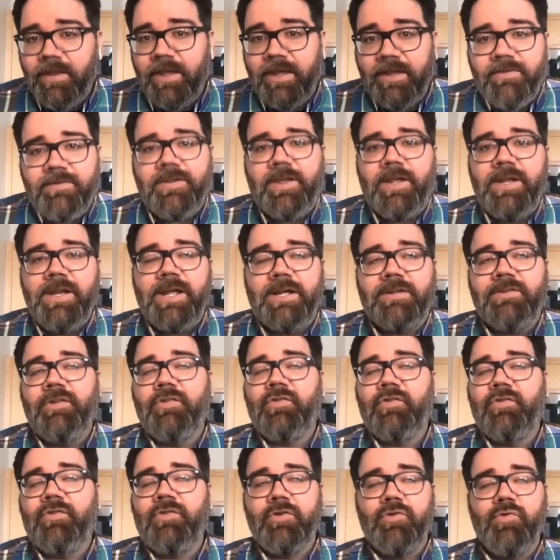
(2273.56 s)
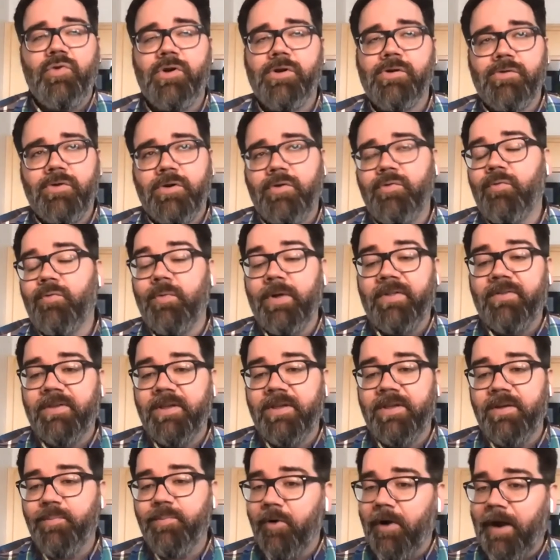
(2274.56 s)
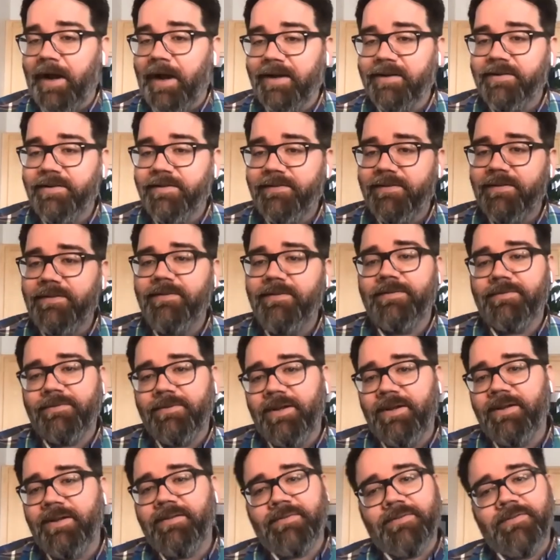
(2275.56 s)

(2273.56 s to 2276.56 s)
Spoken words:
is connected to quote unquote risky practices, right?